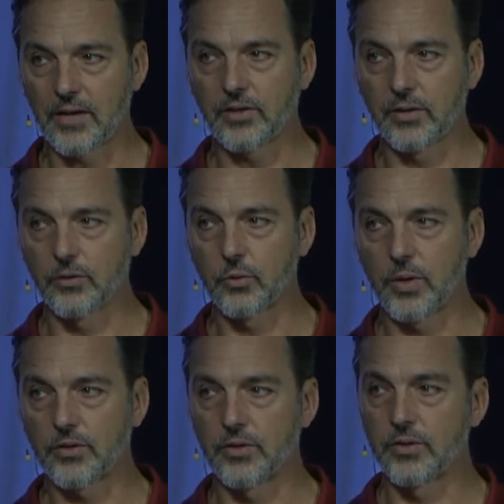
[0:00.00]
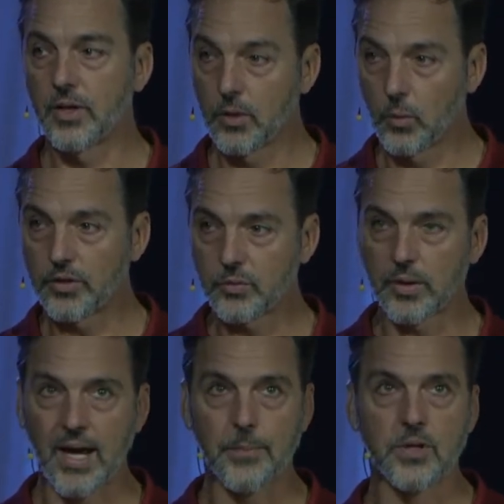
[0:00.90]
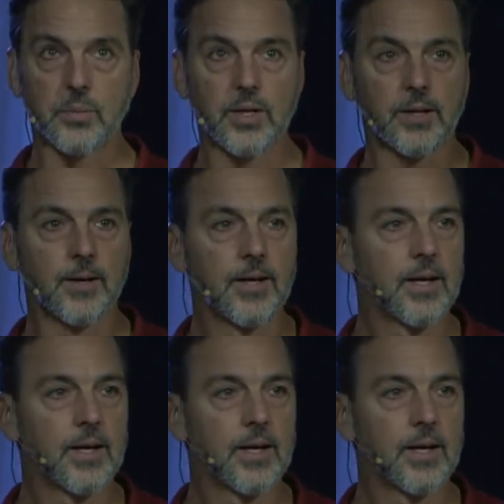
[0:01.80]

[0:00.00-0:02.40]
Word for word: asking those questions, which is what happened to me